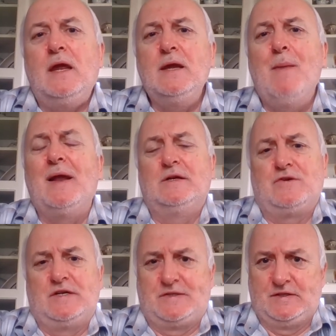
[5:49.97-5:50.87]
Email
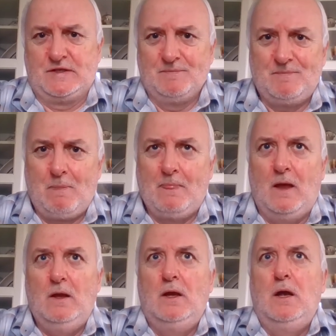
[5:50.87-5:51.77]
addresses
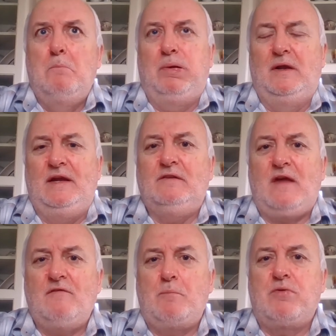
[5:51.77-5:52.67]
please
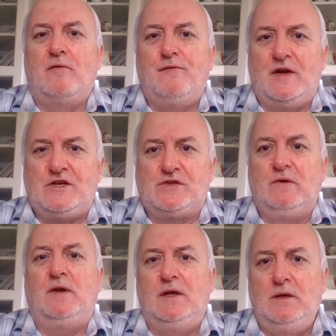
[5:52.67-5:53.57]
have a
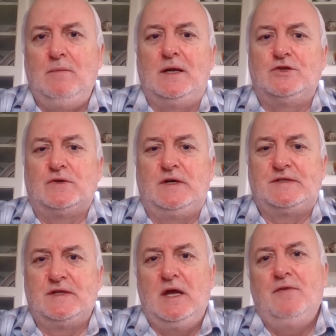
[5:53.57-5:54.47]
professional email
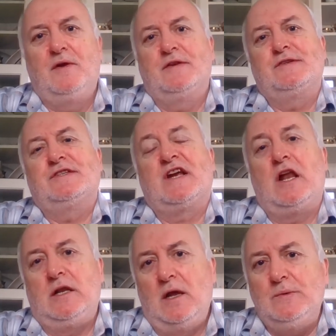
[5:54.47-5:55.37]
address that is as
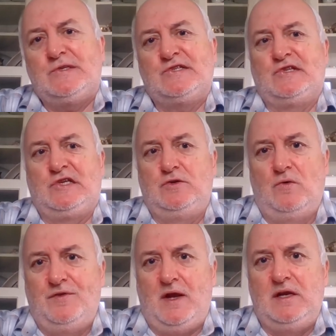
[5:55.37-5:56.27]
close to
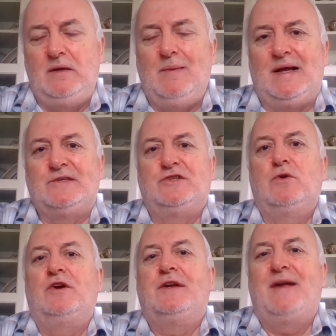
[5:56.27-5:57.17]
your name as you
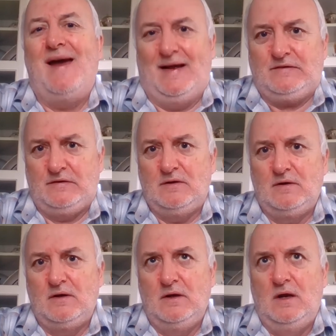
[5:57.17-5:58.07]
can get.
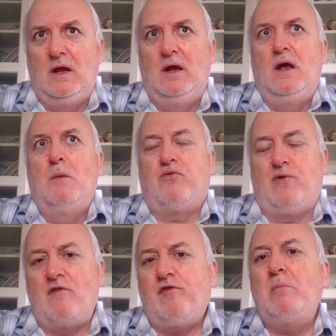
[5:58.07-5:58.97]

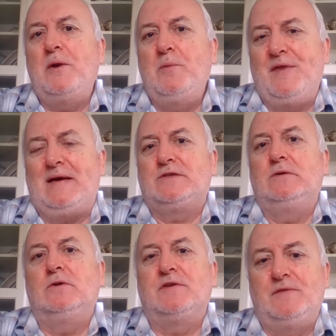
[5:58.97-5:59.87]
Preferably without a
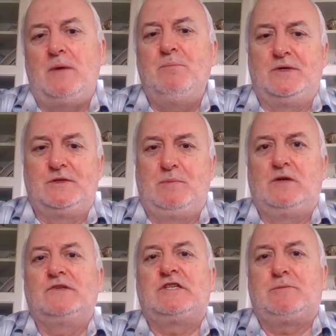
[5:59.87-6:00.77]
lot of numbers
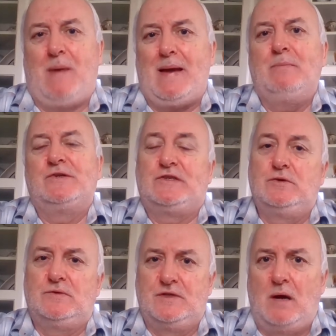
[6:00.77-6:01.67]
because spammers
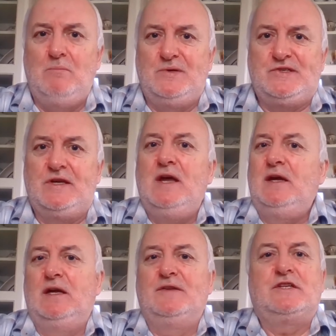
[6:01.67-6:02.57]
use numbers
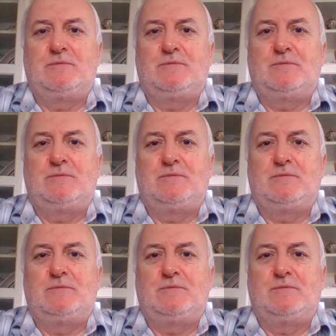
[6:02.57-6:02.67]
in